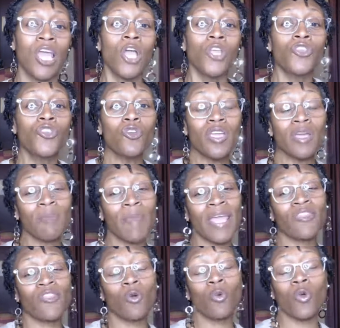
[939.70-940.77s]
You can
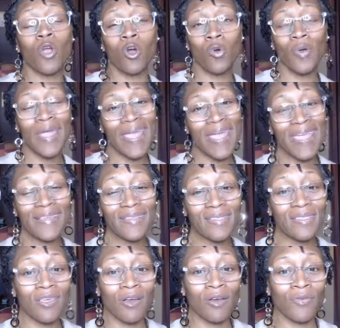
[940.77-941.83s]
make the road
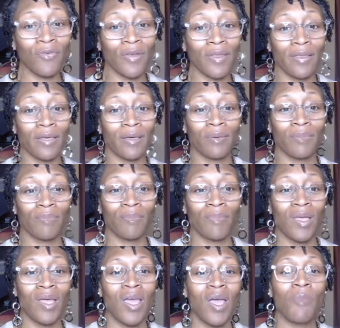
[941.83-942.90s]
easier for them,
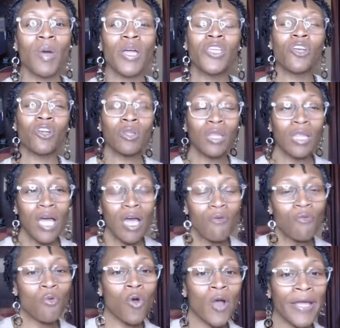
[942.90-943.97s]
but your
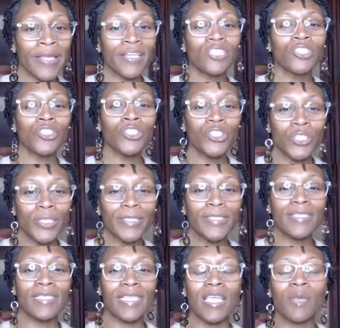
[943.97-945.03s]
loved one should
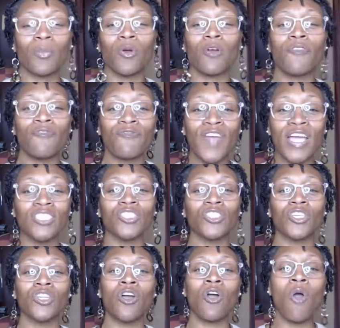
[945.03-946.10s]
seek
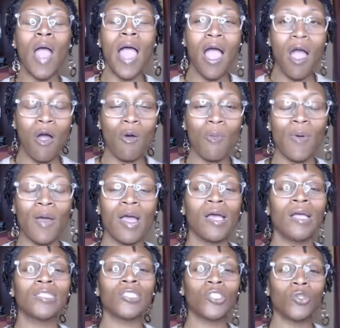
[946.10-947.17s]
professional help
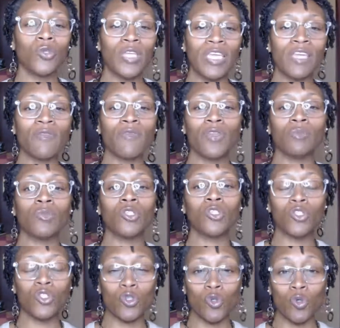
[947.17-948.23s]
to give them the
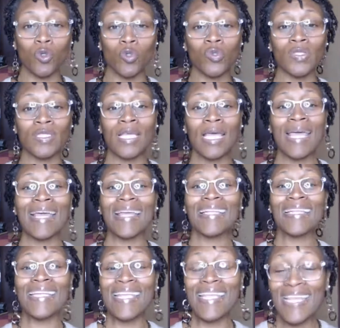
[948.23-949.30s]
tools
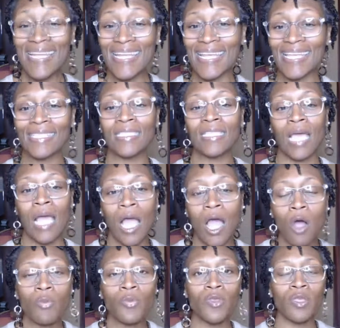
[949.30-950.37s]
needed to
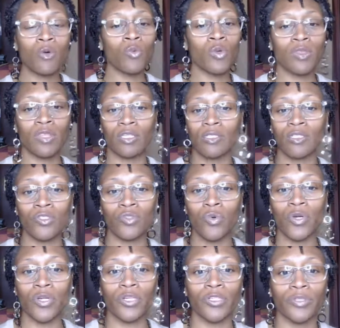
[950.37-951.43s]
help them with their
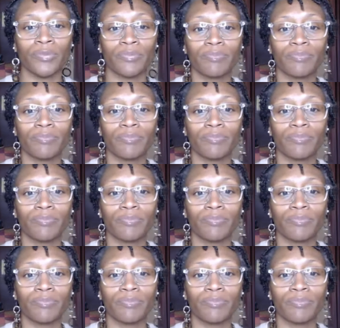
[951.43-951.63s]
disorder.